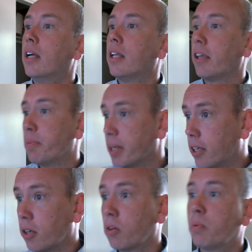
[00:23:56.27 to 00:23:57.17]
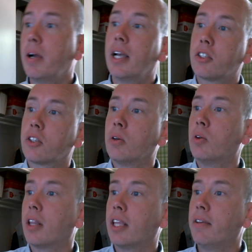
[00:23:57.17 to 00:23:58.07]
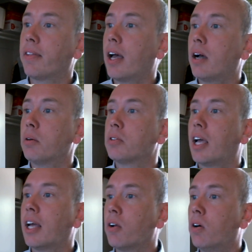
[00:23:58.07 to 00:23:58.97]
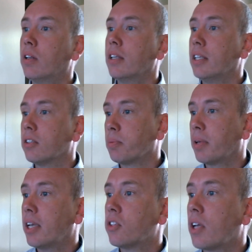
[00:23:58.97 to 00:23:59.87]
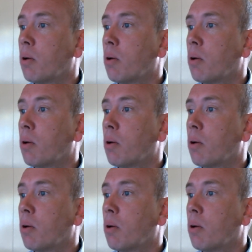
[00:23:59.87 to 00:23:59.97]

their ability to go to work, school, or leave the house at all in some cases, at